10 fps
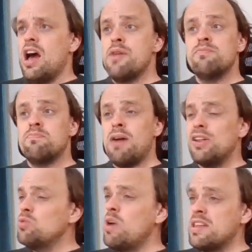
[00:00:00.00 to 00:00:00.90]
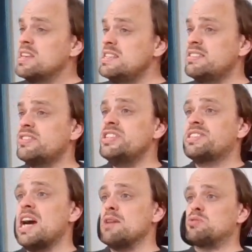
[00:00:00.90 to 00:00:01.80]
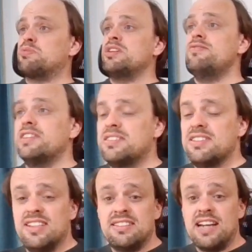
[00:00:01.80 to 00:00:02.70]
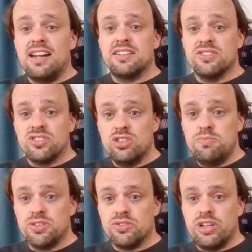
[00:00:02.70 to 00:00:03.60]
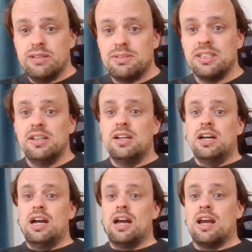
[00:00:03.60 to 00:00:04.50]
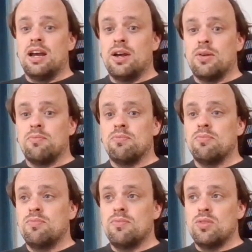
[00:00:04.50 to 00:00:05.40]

And by the way, these three tabs, prefixes, italics, and superscript, one